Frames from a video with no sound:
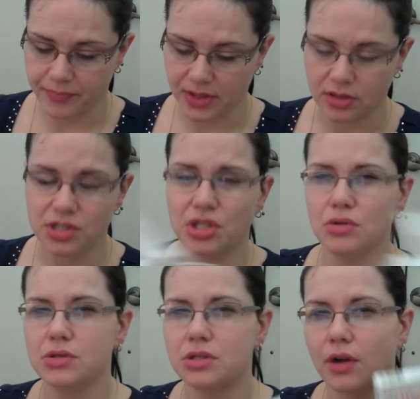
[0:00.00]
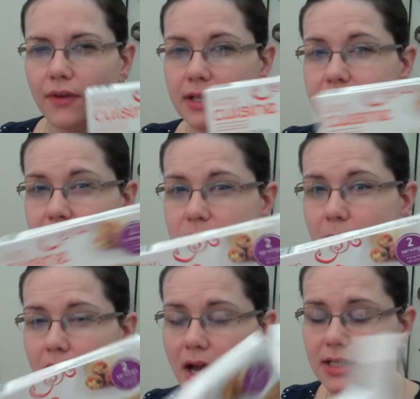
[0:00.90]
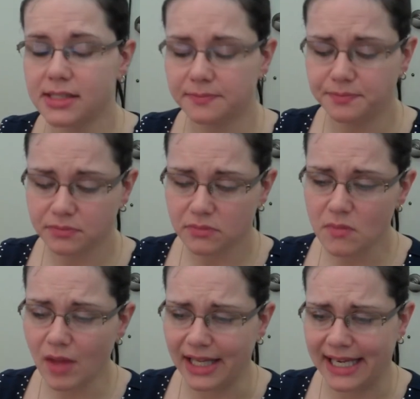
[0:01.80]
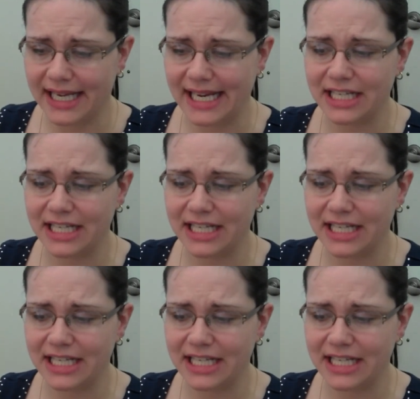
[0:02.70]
There's 2 servings in this box, and each